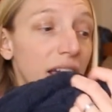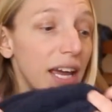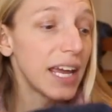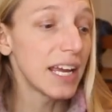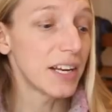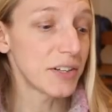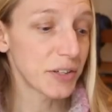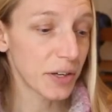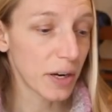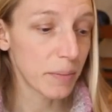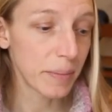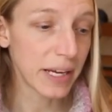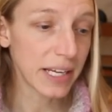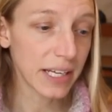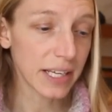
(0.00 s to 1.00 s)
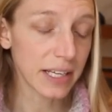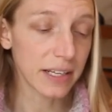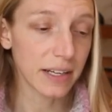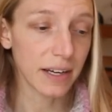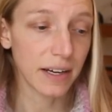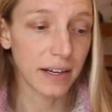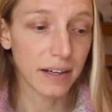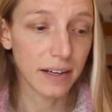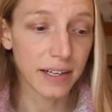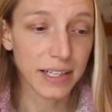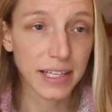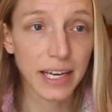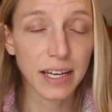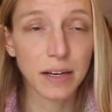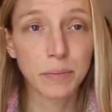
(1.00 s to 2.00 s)
and you're going to make it uh,
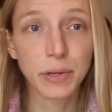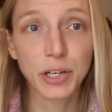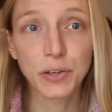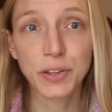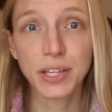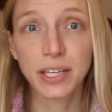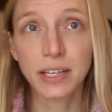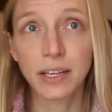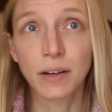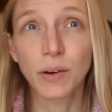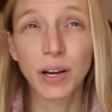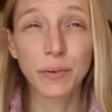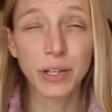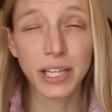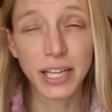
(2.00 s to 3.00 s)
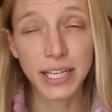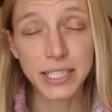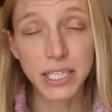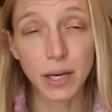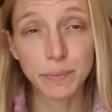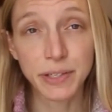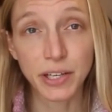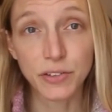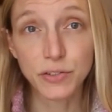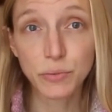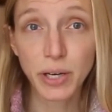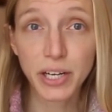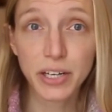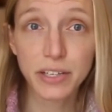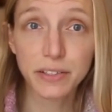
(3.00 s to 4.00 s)
again, but you're thinking, well, I really like top-down
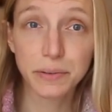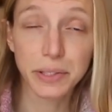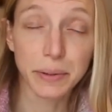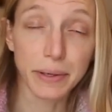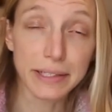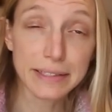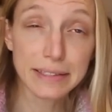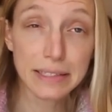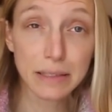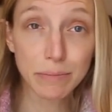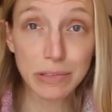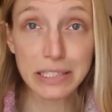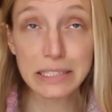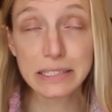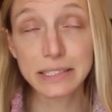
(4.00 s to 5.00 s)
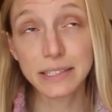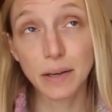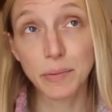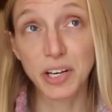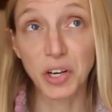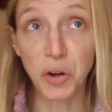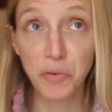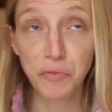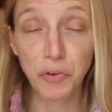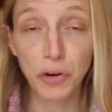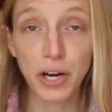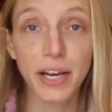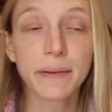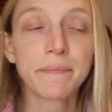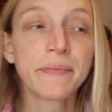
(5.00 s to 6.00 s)
sweaters, I really want seamless, I'm going to go
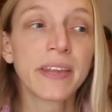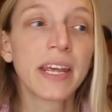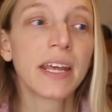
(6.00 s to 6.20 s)
for it.